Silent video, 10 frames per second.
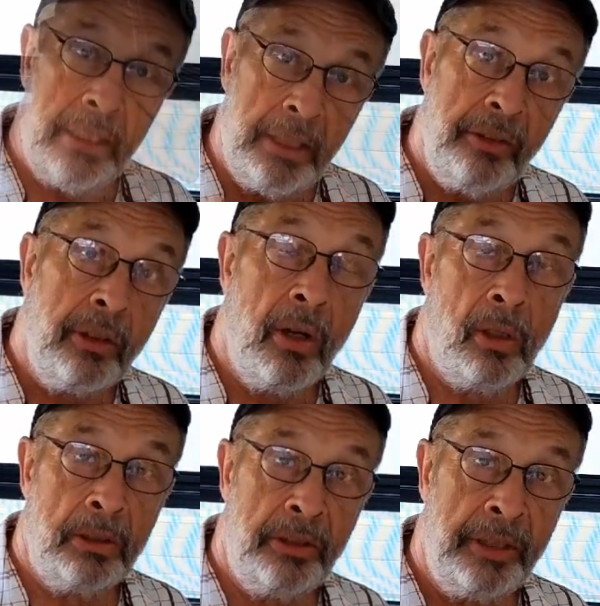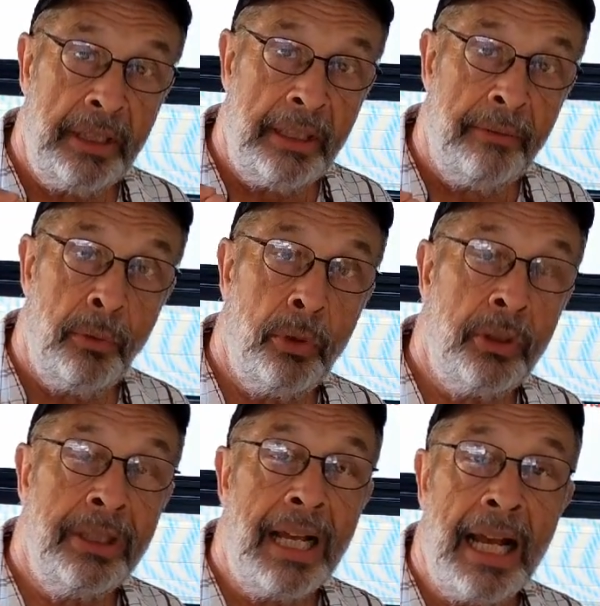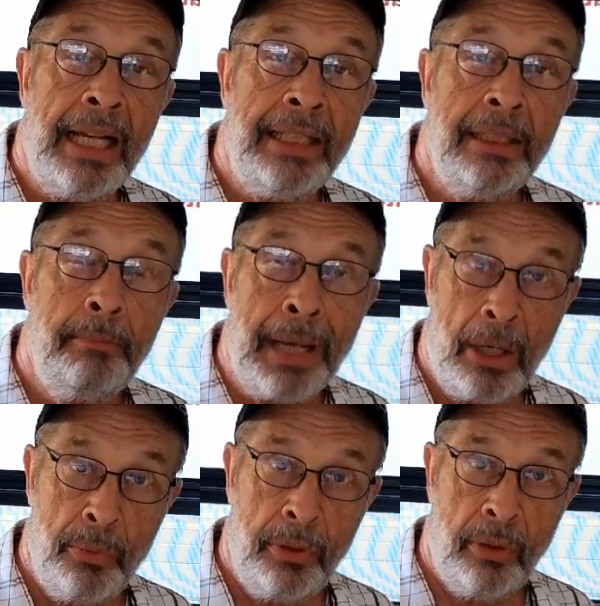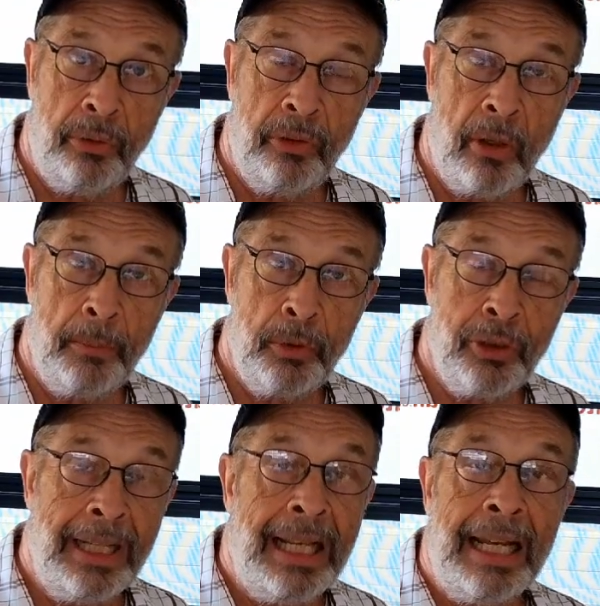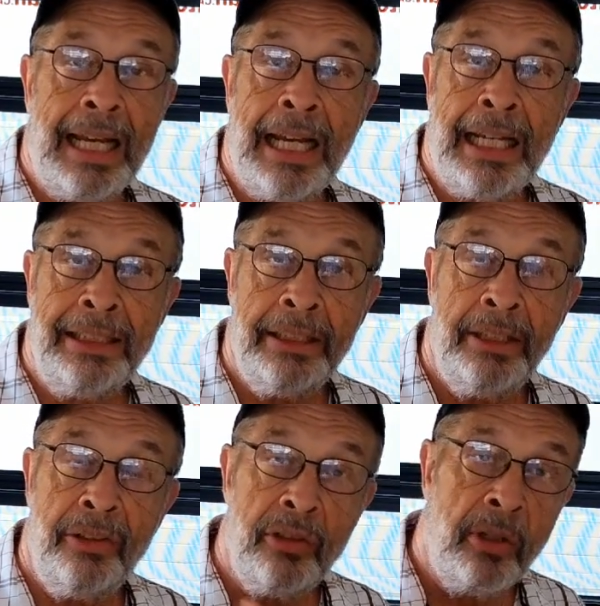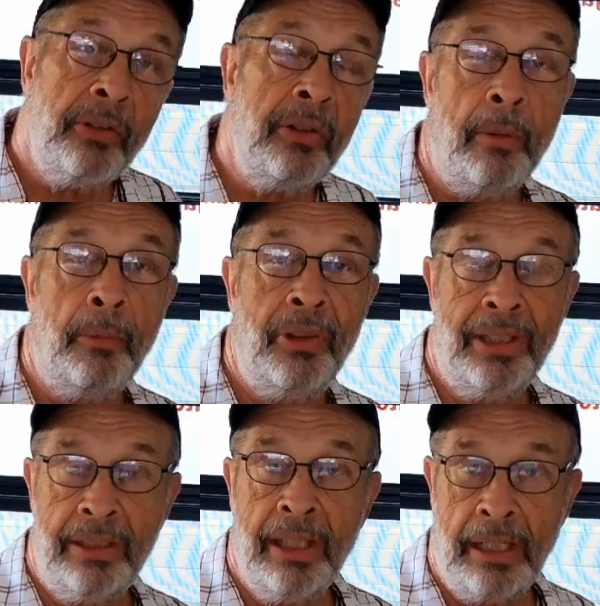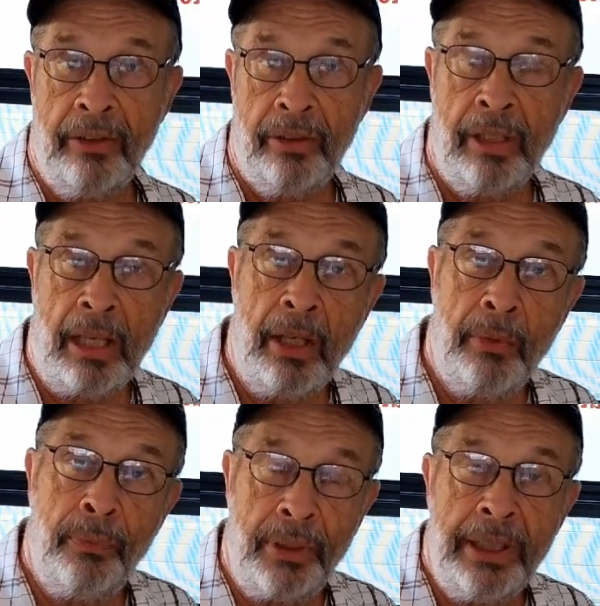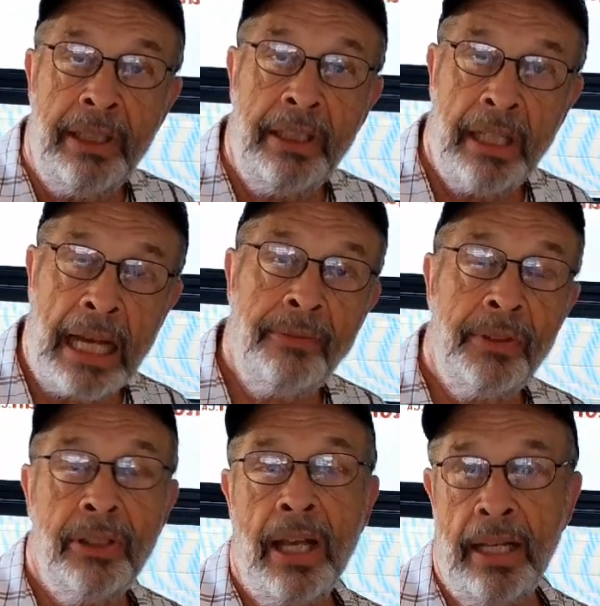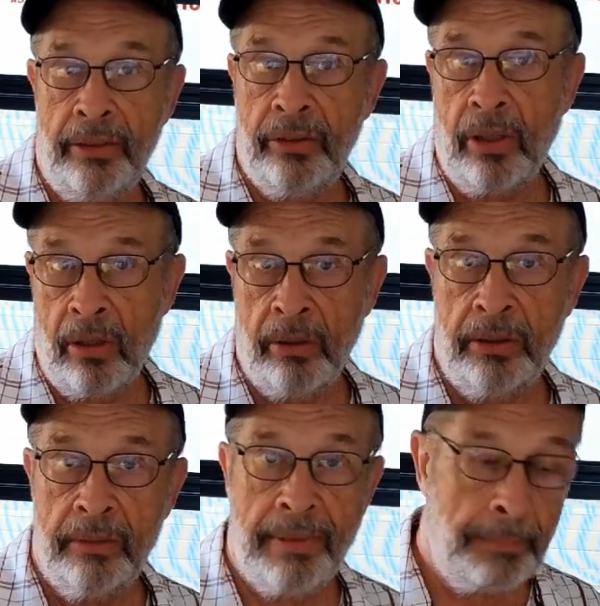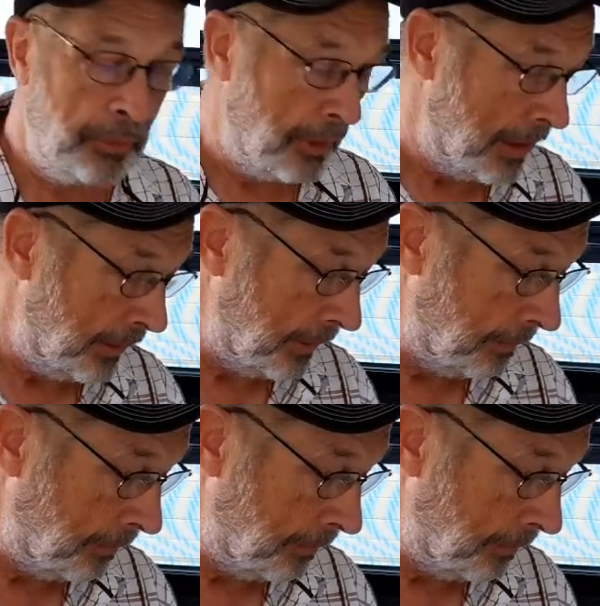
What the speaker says: It is called the inverter idle power consumption, and it is not something that's freely advertised on the website.